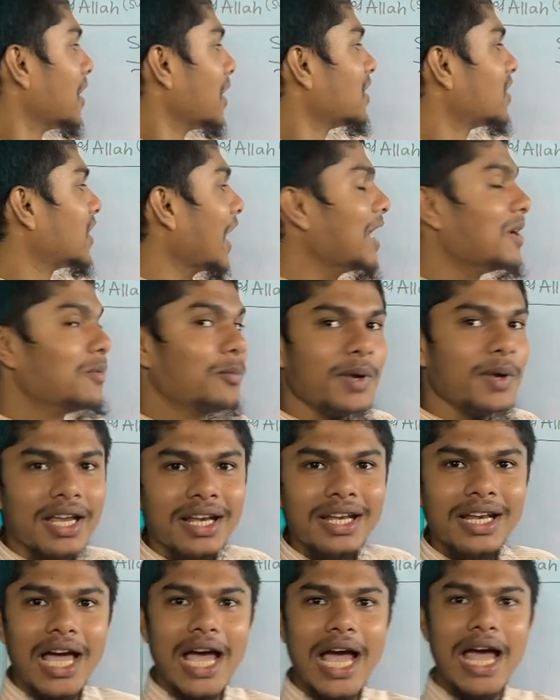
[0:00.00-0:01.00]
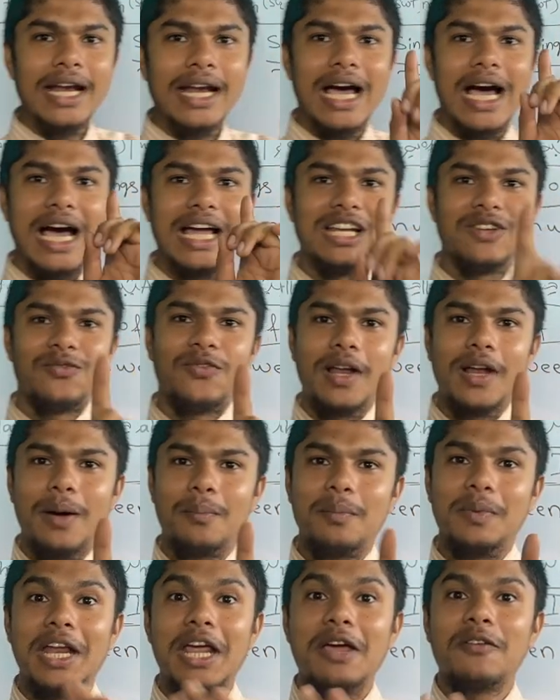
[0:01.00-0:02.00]
tanween and alif
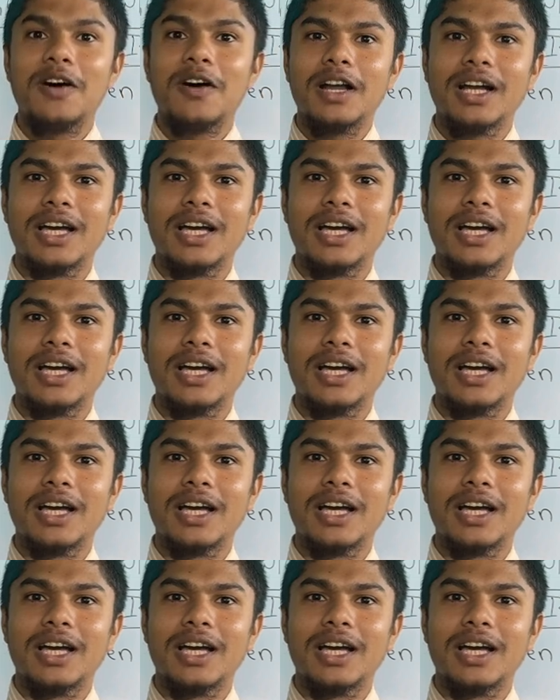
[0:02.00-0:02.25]
lam never